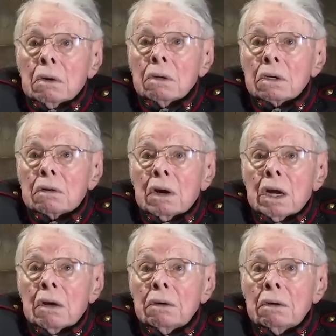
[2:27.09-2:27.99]
on the
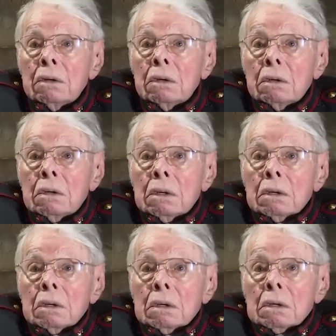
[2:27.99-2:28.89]
ground,
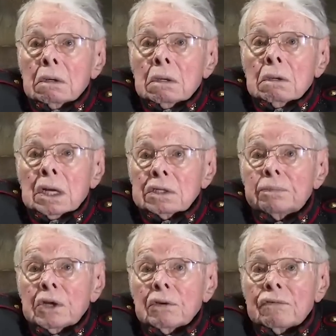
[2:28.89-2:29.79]
that's
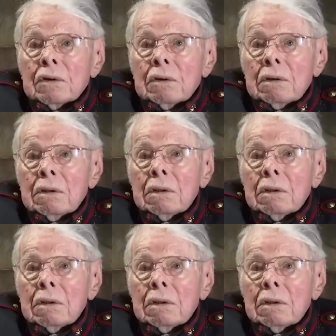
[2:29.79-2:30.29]
beautiful.